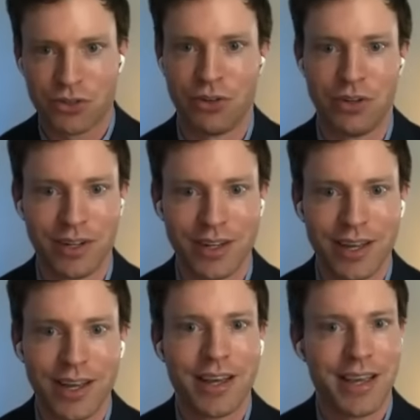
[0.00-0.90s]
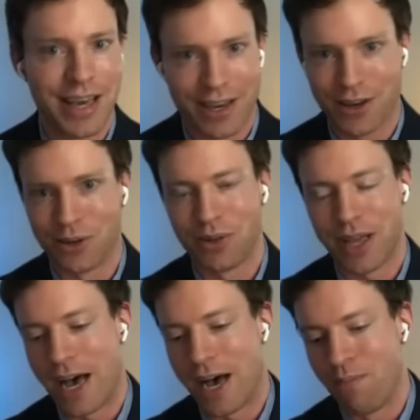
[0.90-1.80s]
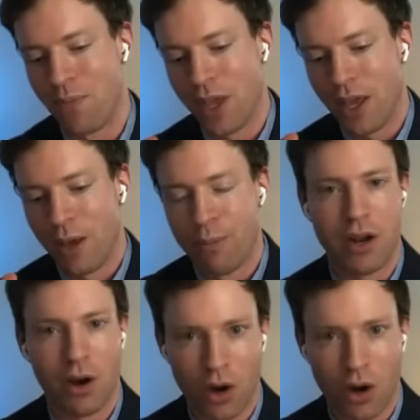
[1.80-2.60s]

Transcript: through. Yeah, cool. But